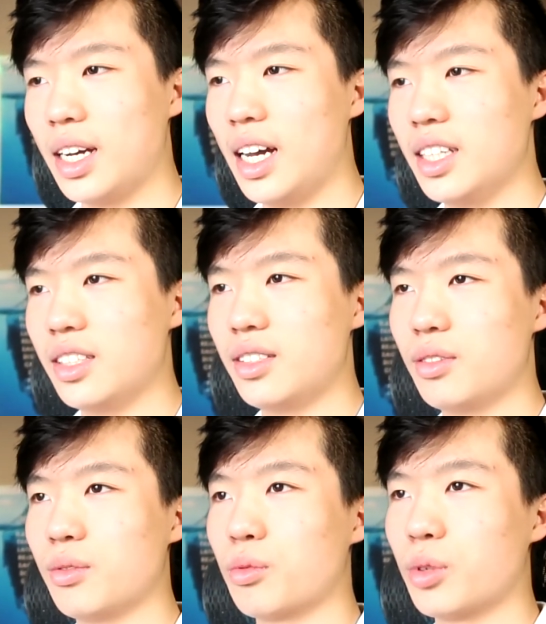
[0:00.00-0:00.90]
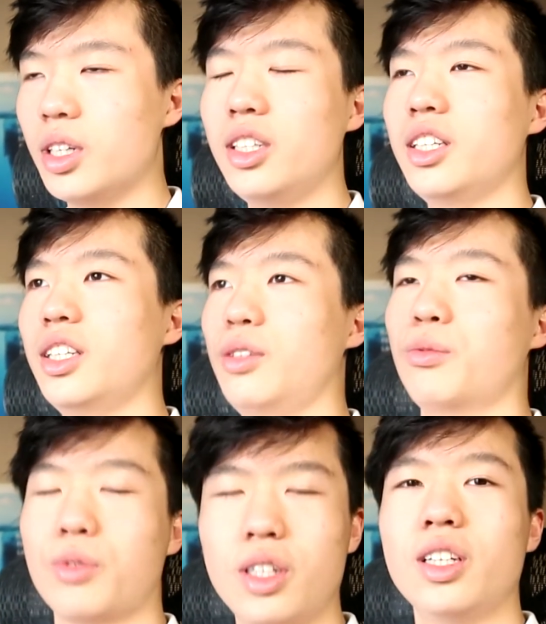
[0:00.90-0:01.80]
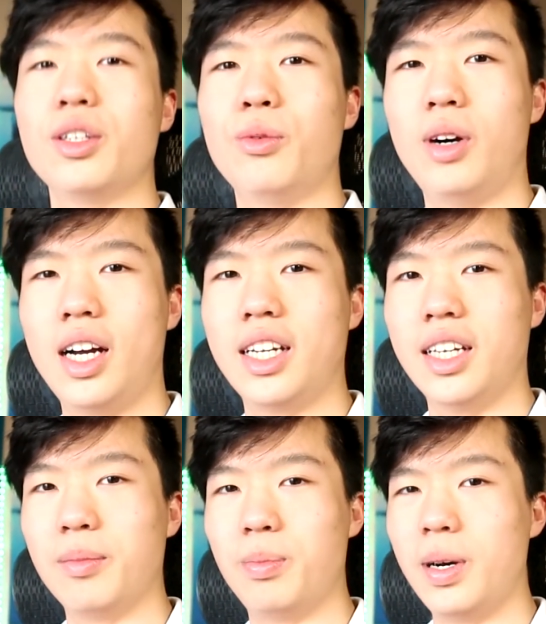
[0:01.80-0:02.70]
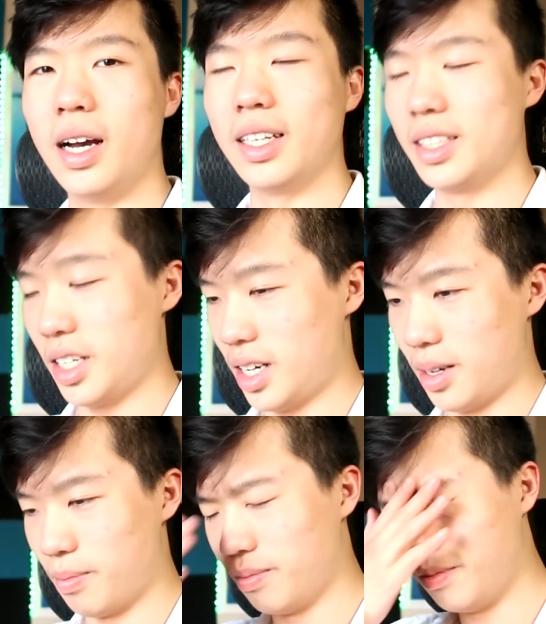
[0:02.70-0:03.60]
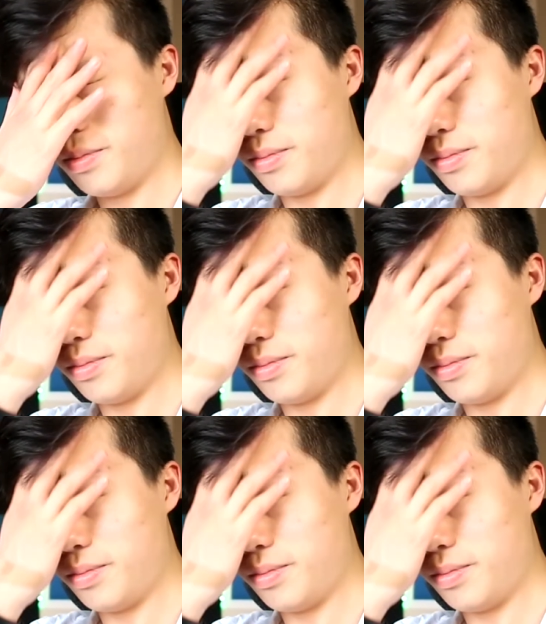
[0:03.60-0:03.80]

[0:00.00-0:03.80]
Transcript: you guys really, really want it. But um,